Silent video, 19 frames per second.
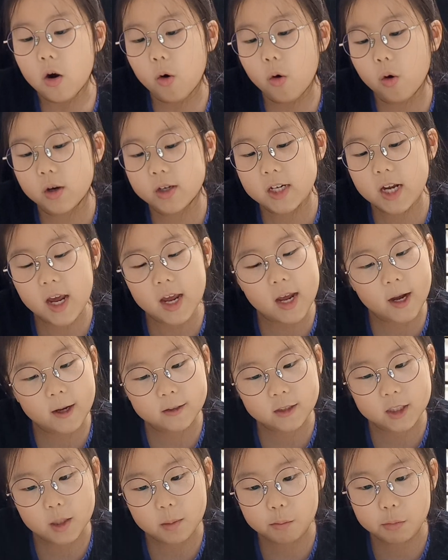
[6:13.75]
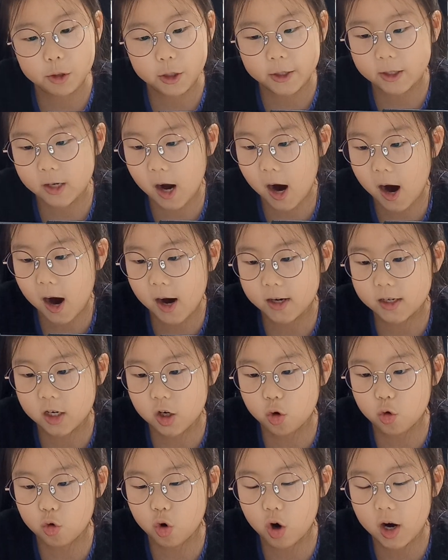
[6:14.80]
or they have simply died
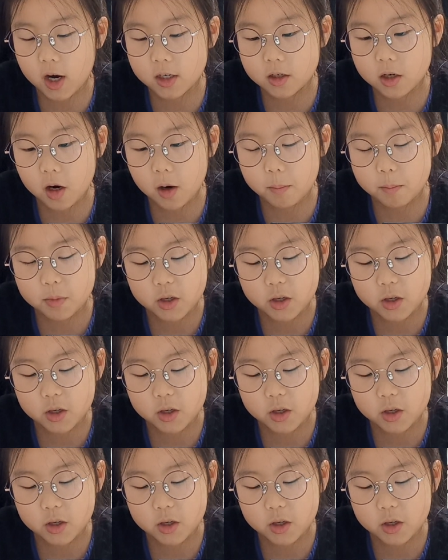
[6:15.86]
and dried up